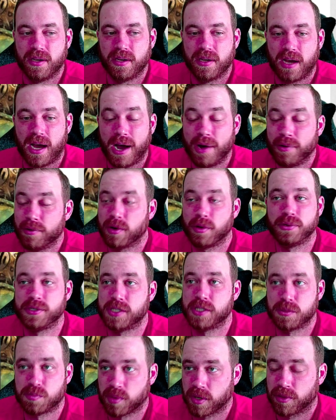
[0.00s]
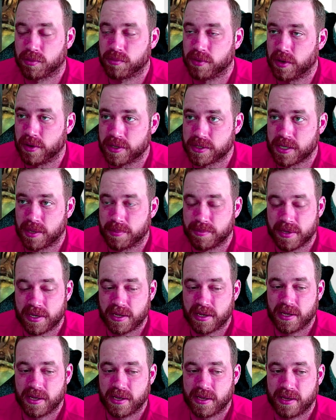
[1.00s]
I would always just bring 3 units up
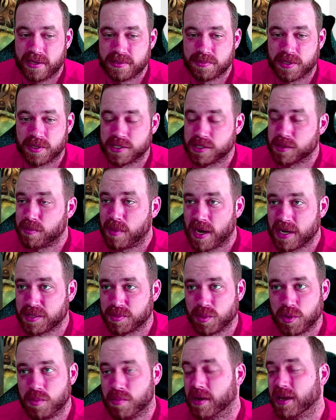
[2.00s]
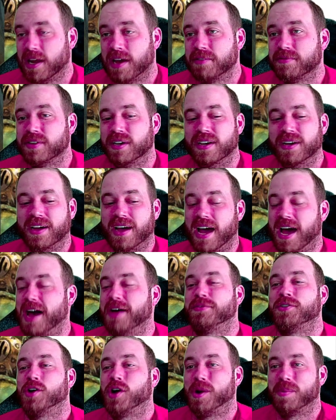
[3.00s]
as much as possible. You might have
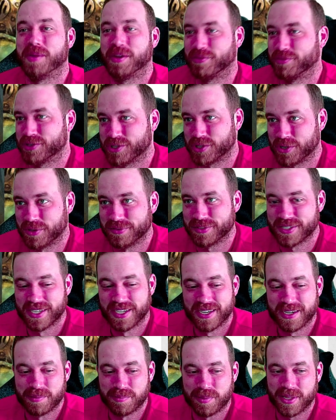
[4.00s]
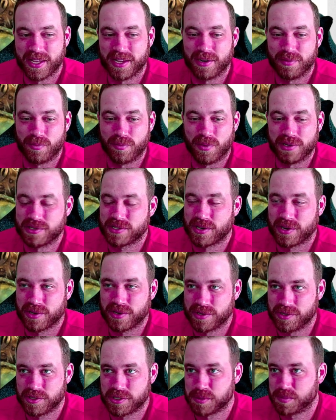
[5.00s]
half your army in reserves, but then 1
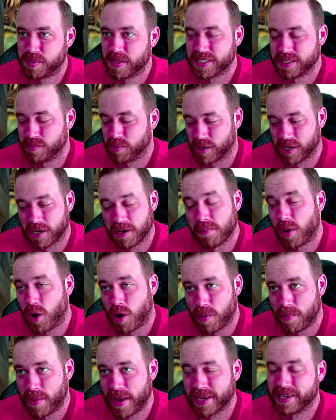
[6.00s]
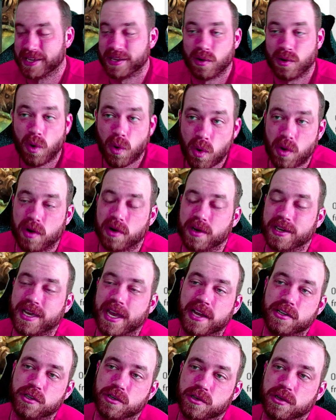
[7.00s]
turn you just basically bring them all back in. Or
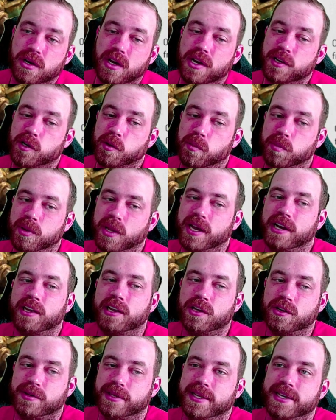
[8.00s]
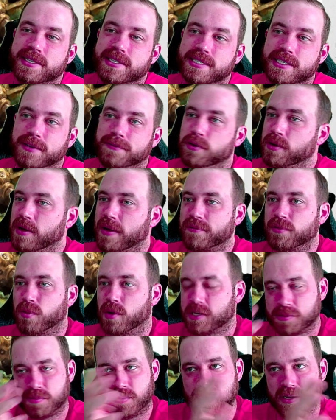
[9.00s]
again, you're planning your list. If you haven't
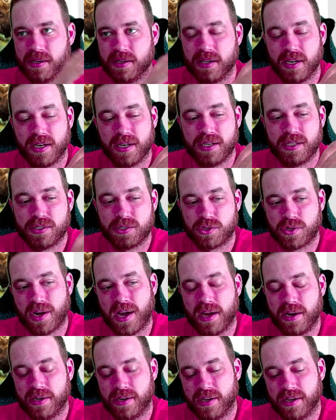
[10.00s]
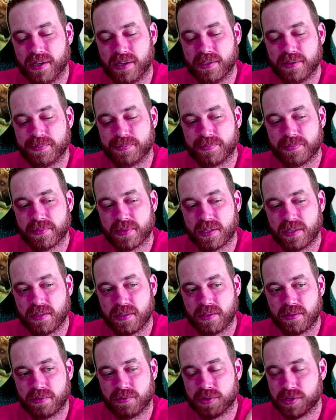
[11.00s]
watched my strat
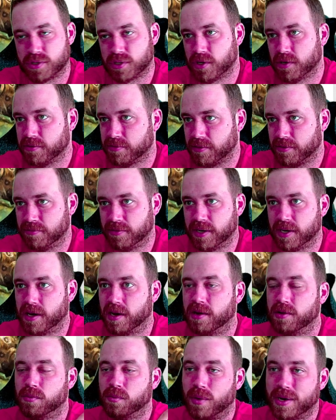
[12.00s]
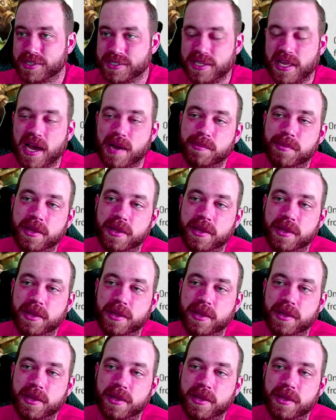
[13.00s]
reserve video, watch that.